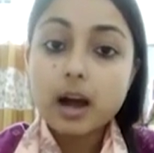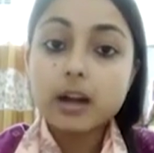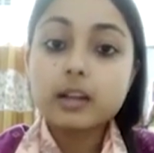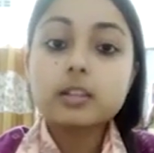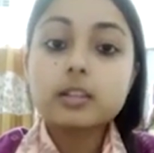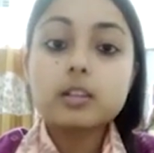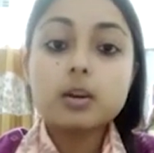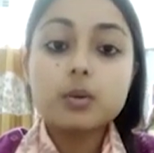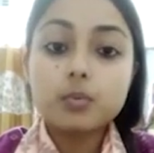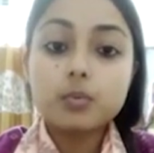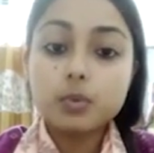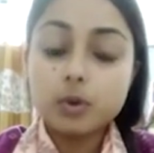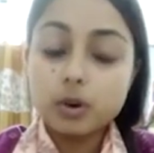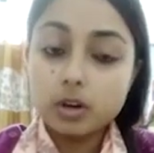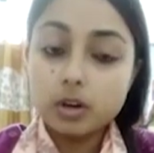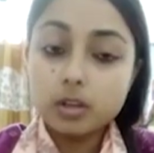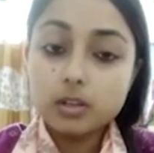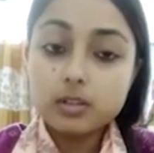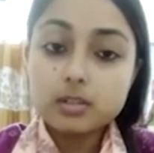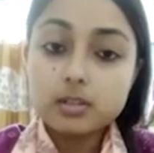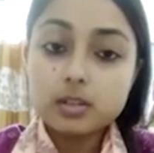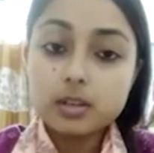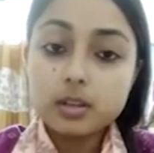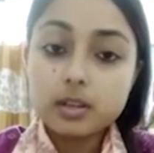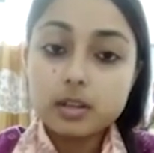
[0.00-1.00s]
are the
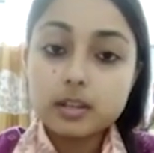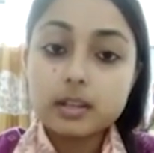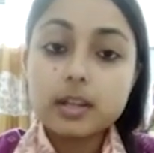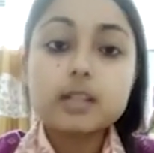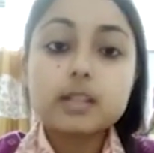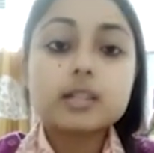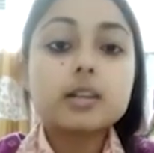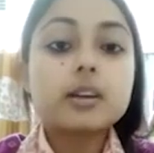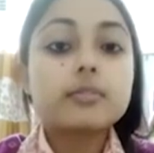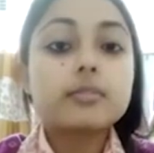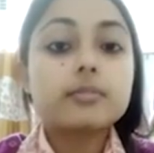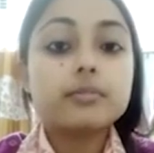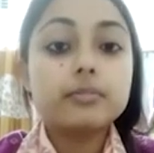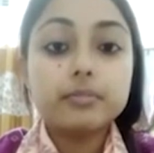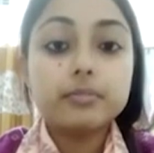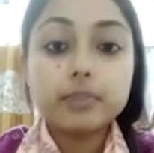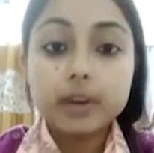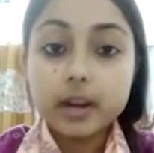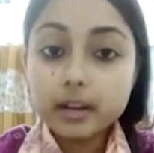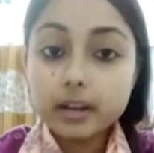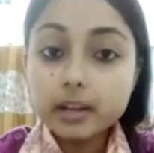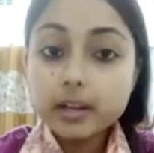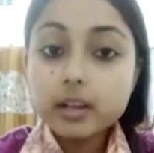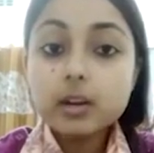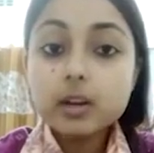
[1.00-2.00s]
words that are
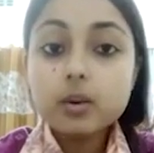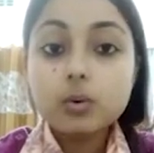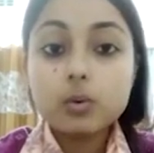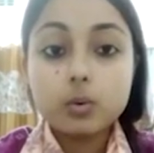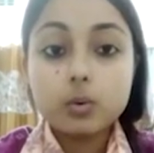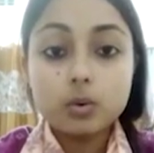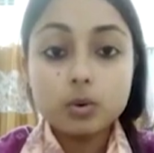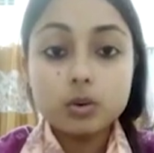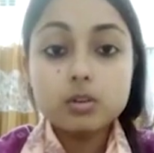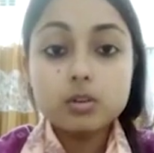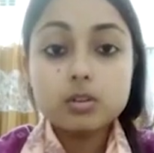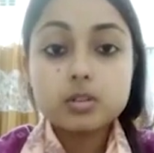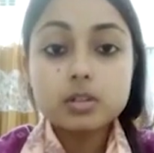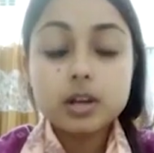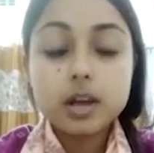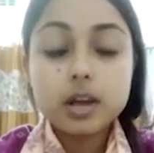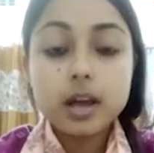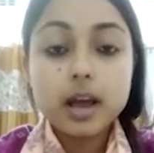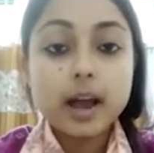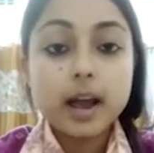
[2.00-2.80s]
very old